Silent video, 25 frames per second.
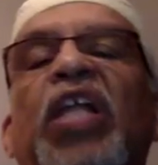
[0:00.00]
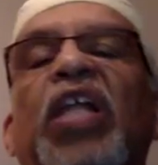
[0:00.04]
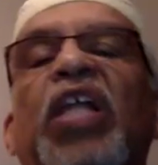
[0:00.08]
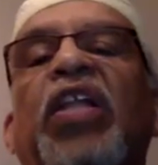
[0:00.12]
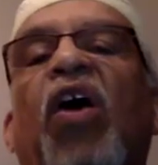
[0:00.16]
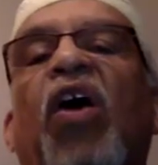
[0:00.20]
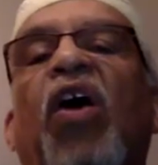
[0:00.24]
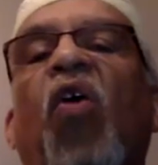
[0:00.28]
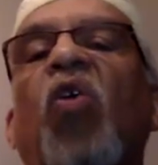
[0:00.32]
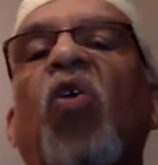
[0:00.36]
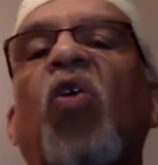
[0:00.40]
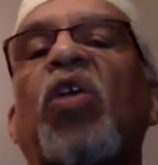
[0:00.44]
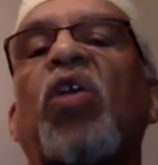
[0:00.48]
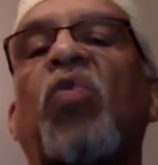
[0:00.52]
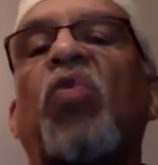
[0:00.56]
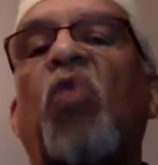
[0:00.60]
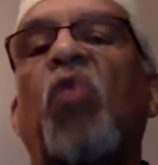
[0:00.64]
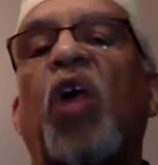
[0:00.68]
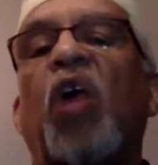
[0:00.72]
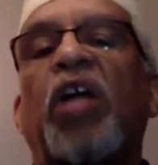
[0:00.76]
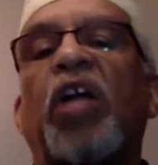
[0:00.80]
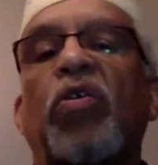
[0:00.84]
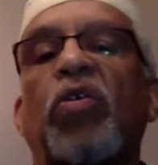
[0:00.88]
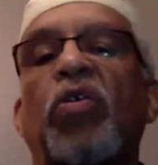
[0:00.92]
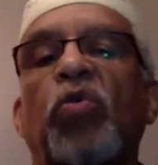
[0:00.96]
the only
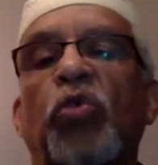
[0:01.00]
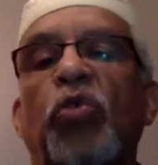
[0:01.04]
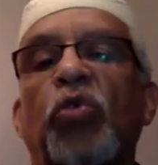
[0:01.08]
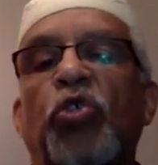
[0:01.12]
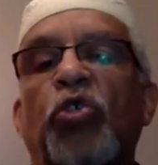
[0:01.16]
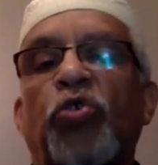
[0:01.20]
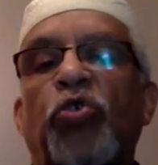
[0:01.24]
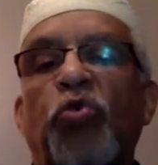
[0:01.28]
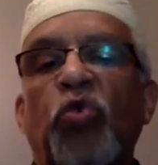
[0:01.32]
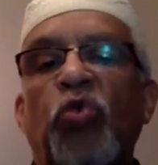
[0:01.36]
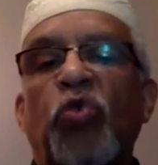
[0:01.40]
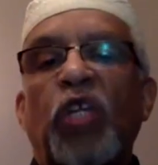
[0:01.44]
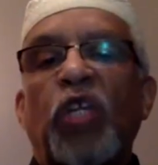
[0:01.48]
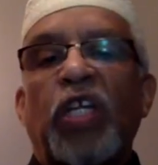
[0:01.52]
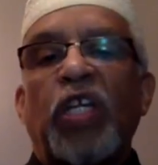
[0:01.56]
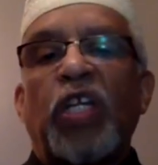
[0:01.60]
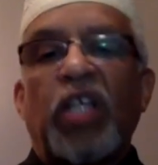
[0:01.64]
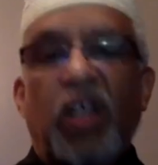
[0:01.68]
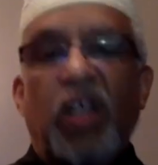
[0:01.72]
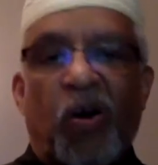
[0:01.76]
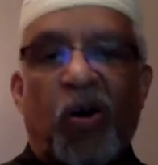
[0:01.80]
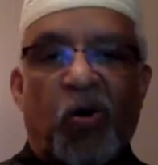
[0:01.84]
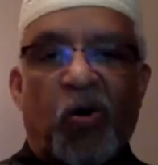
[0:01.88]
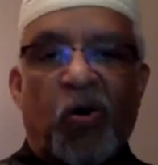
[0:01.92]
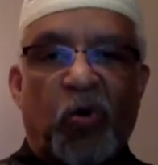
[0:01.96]
one who truly
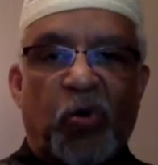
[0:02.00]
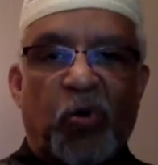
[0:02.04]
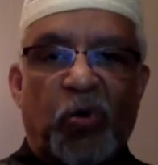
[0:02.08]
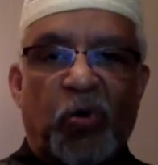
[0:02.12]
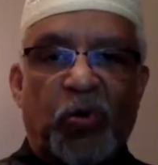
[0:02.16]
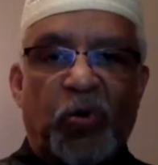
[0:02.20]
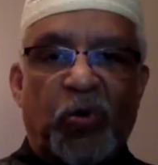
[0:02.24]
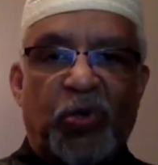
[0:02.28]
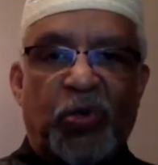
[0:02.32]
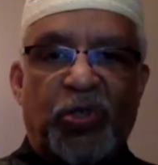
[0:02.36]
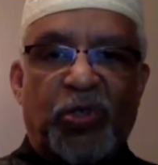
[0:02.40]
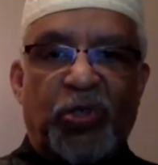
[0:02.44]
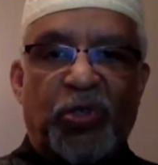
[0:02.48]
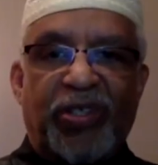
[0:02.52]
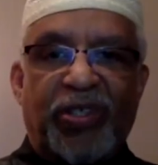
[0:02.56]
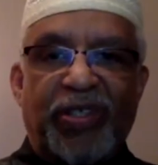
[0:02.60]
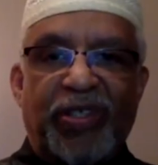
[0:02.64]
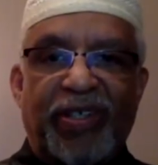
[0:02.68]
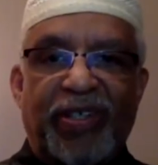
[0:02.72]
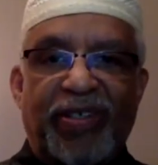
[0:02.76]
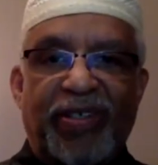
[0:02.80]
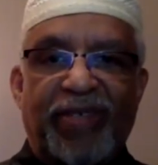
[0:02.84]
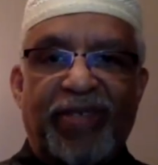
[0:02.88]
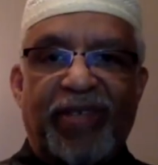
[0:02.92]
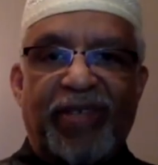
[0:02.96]
knows,
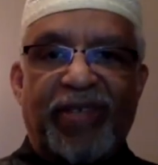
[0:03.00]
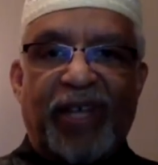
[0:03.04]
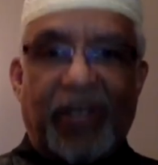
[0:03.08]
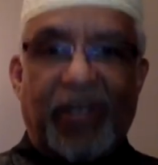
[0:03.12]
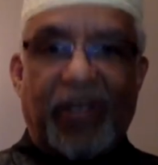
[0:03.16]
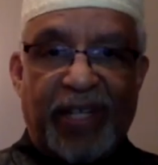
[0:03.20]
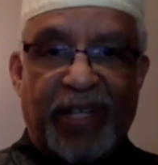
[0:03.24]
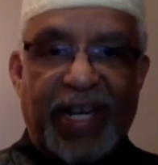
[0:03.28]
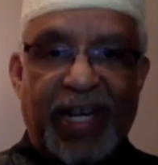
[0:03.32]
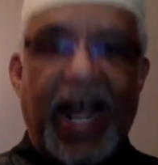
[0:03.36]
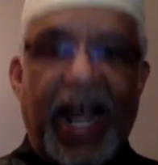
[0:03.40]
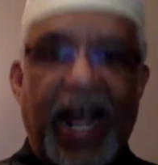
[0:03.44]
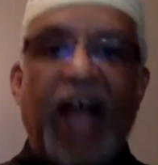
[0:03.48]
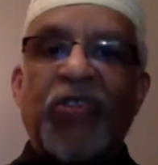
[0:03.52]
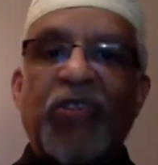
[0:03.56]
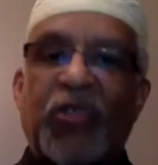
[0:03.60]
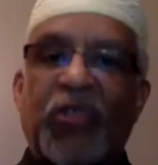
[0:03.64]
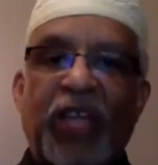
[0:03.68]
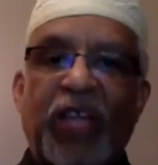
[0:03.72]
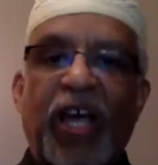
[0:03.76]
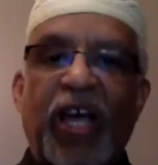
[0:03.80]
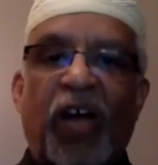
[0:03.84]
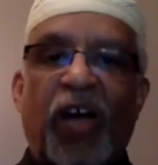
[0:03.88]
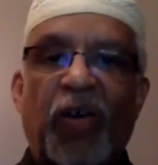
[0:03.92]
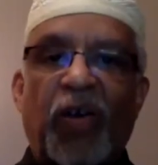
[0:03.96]
other than
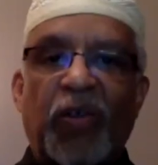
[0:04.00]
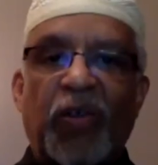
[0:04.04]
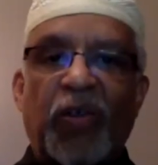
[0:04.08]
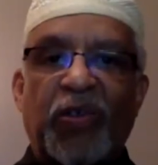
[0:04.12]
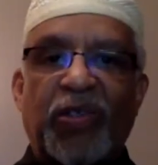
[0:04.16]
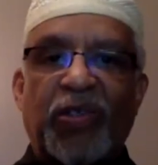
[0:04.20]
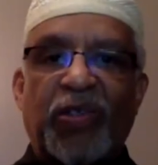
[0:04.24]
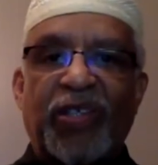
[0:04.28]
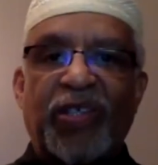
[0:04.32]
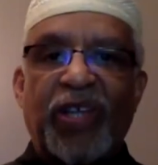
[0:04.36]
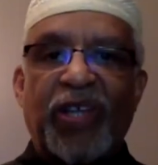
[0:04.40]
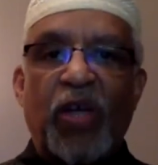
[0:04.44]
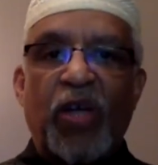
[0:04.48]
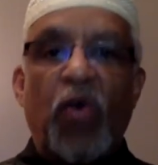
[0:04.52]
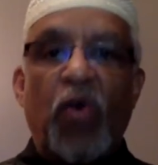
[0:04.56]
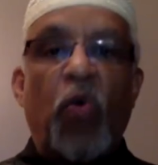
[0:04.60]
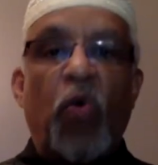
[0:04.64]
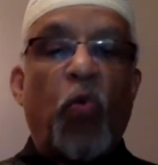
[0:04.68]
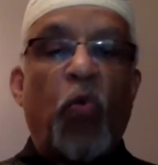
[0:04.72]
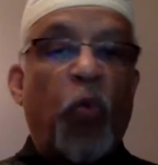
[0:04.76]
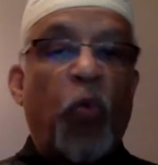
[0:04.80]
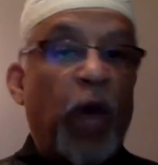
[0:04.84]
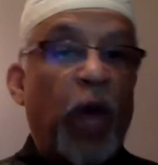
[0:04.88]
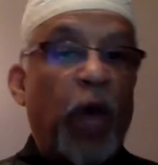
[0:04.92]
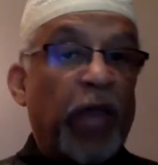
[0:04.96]
ourselves,
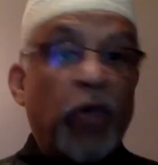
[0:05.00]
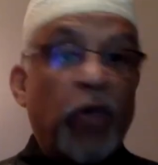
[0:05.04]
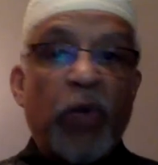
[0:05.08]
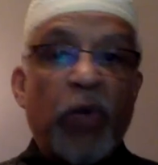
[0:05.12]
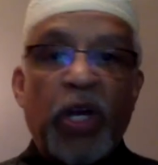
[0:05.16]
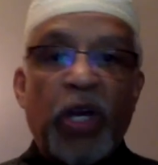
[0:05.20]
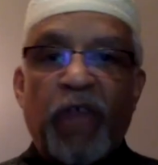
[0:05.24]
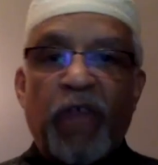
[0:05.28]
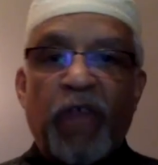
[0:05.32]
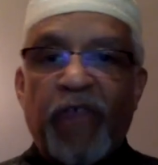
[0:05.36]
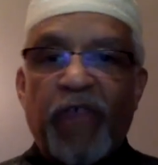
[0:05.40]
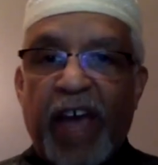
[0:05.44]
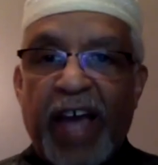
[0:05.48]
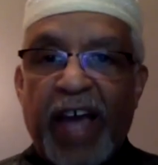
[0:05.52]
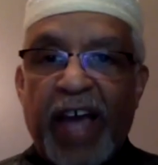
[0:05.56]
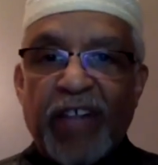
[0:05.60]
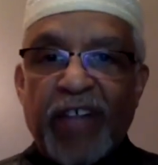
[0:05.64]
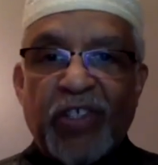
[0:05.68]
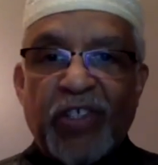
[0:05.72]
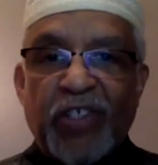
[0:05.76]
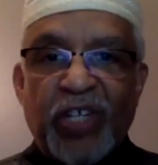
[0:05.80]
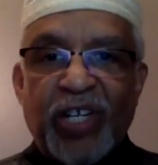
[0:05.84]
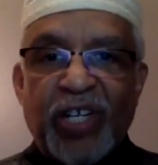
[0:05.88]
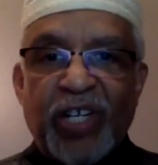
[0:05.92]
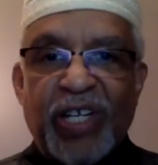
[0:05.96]
whether we are
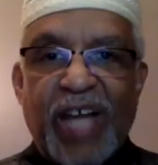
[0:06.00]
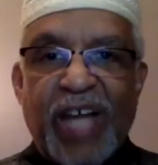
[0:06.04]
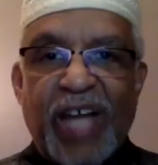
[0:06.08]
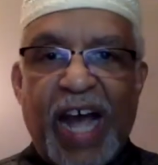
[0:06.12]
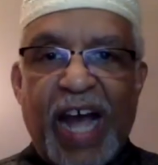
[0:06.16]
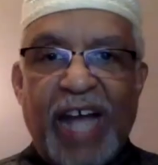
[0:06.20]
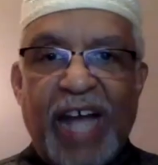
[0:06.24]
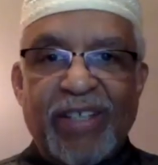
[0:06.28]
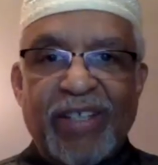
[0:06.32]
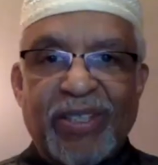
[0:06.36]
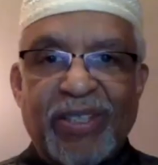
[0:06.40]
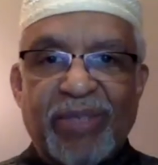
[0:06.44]
fasting or not.